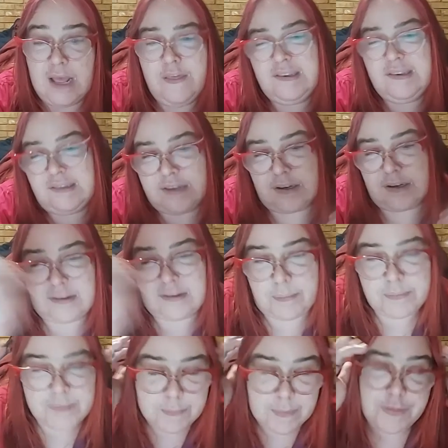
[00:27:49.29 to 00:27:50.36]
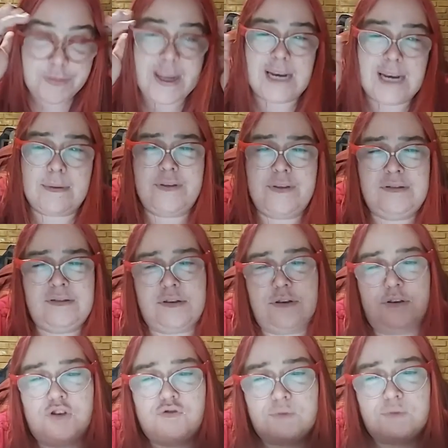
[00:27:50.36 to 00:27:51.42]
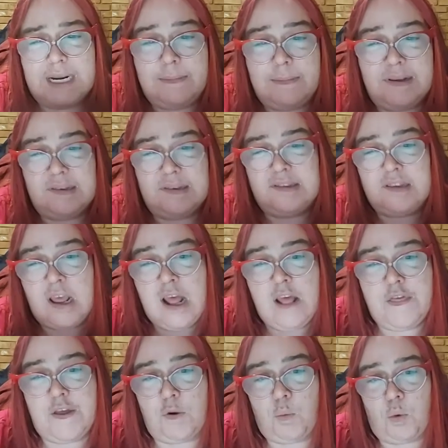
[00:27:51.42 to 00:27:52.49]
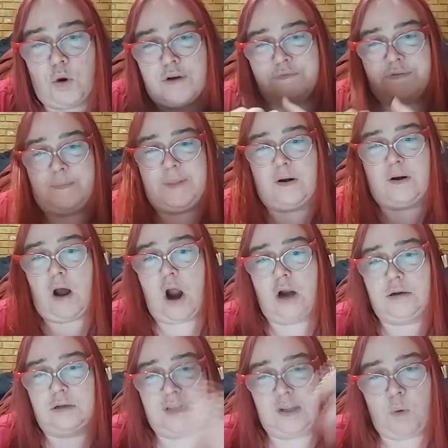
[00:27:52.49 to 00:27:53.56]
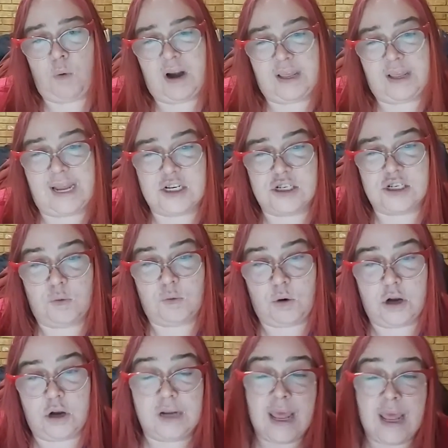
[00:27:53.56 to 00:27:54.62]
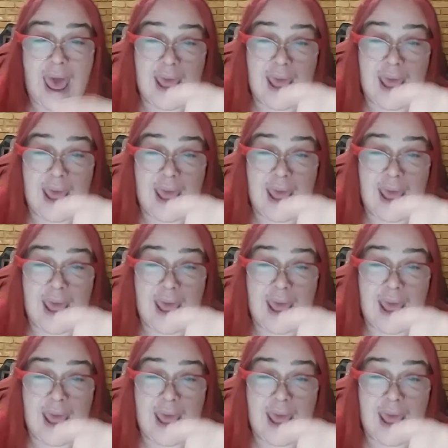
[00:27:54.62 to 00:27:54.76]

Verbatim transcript: This is their something they've been thinking about. This is their dream. This is their work from their heart that they want to get to the world.